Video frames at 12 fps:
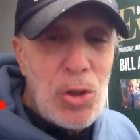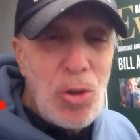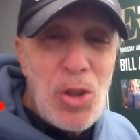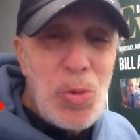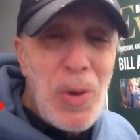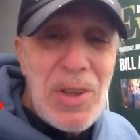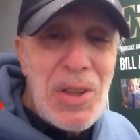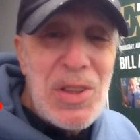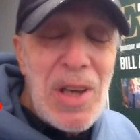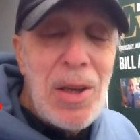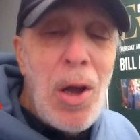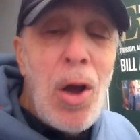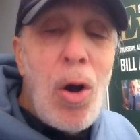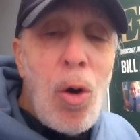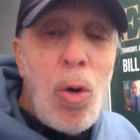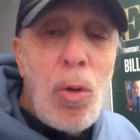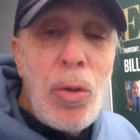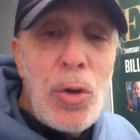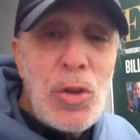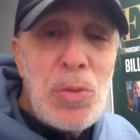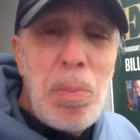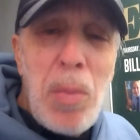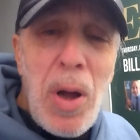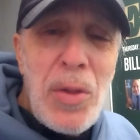So just wanted to say all those
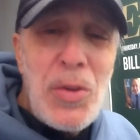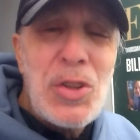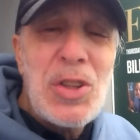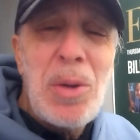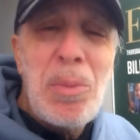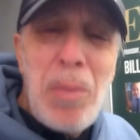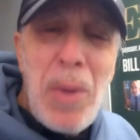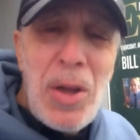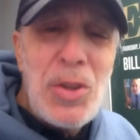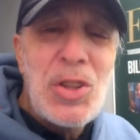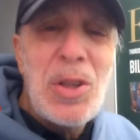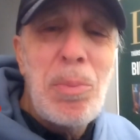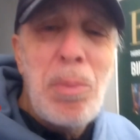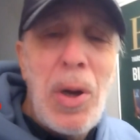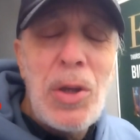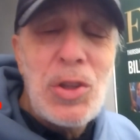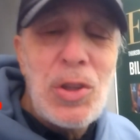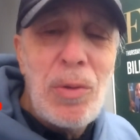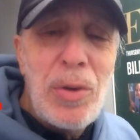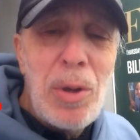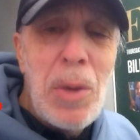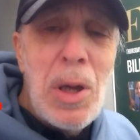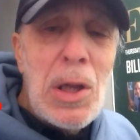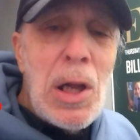months and months and months of
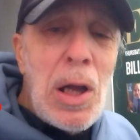him